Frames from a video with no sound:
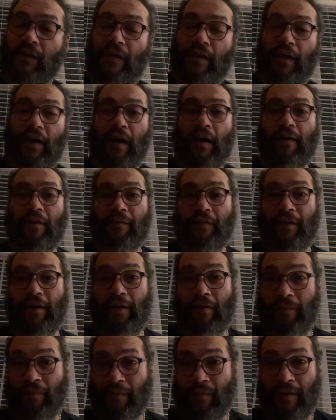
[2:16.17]
I don't
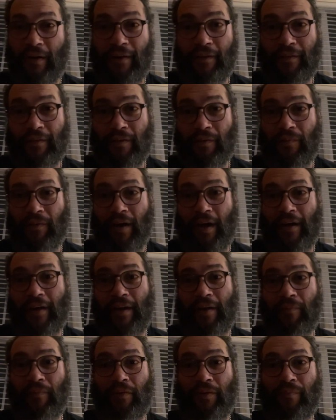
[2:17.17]
know. I don't know why
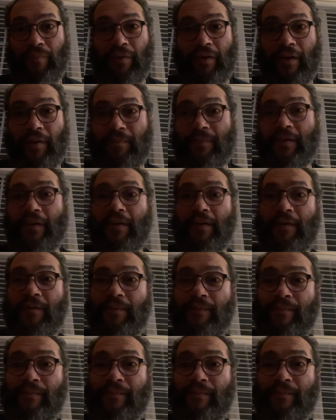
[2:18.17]
that wouldn't be up there.